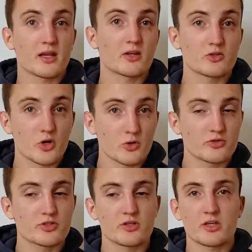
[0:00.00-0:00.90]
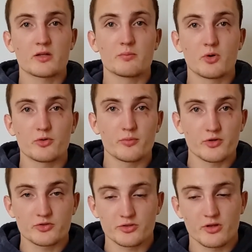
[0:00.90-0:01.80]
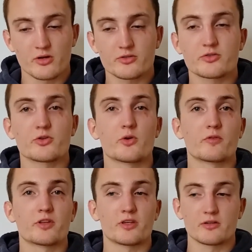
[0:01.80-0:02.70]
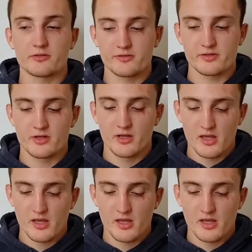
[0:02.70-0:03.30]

and coach in both martial arts over the years,